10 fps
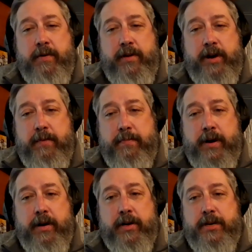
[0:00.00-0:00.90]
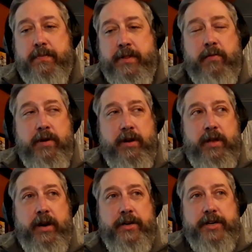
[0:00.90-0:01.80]
They have a great partnership, and they
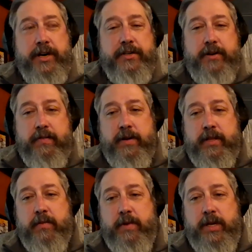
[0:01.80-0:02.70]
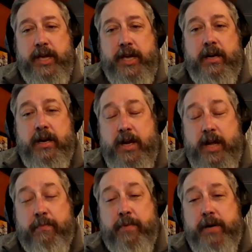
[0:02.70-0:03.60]
really are trying to do everything that we can
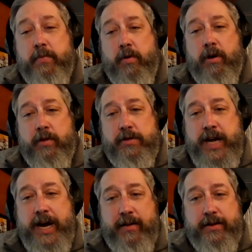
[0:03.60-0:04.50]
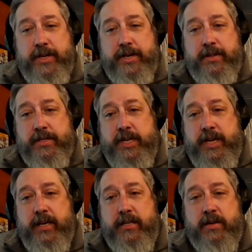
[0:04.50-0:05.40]
and bring more of those dollars into the
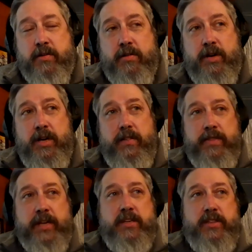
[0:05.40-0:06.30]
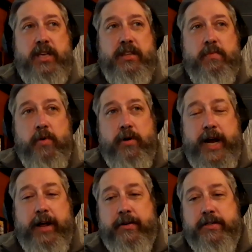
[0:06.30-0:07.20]
state. So that's the thing. The more
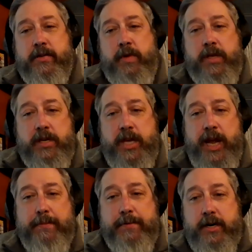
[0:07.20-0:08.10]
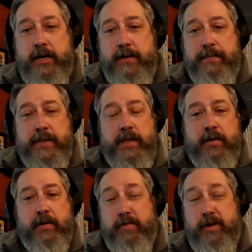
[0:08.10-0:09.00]
dollars that we can capture,
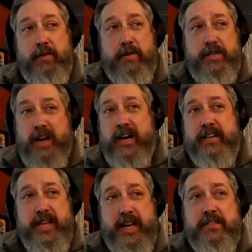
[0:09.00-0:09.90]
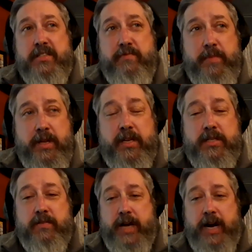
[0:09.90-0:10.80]
really we're talking tens of
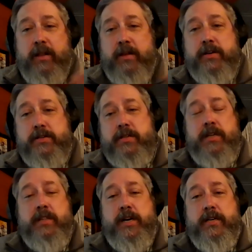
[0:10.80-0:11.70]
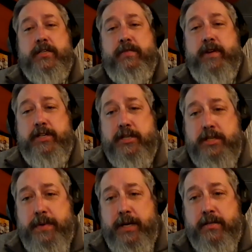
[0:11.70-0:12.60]
millions of dollars in the conservation
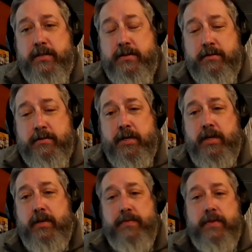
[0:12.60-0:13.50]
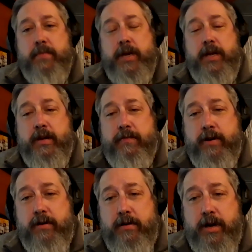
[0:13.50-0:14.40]
space through many
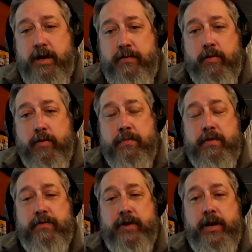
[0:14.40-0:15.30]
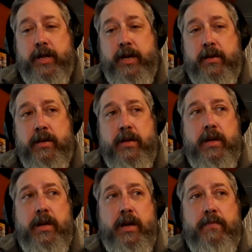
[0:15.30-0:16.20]
different forms of funding,
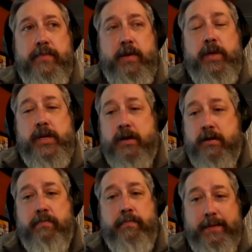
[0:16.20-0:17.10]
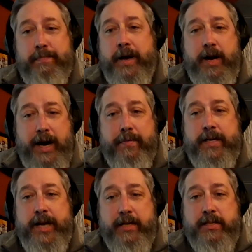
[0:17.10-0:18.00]
that we can make better
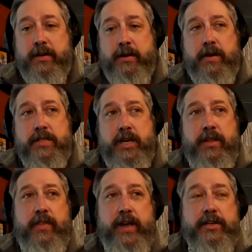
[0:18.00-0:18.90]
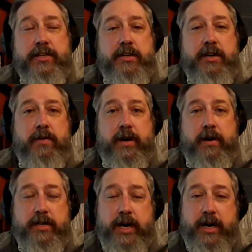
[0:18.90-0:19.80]
habitat too. Because the other thing is, you don't want to
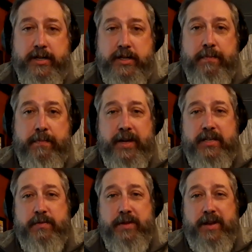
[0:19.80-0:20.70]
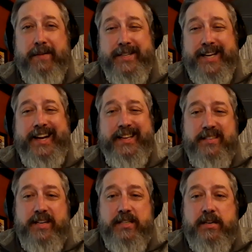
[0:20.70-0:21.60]
go try to hunt some place where the habitat
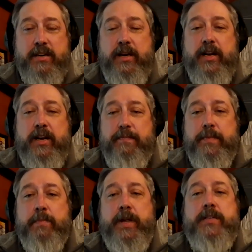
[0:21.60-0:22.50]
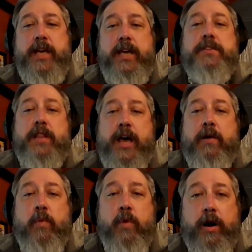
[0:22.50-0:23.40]
isn't as good, but it takes a
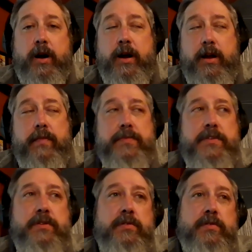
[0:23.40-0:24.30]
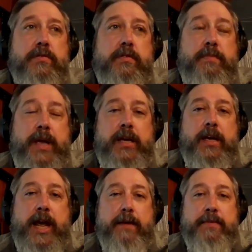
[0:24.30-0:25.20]
lot of work to
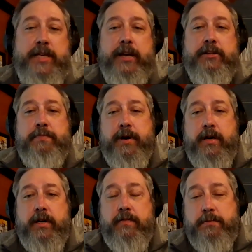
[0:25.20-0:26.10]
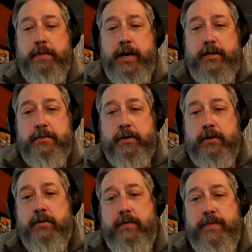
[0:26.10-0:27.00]
make habitat as productive as possible.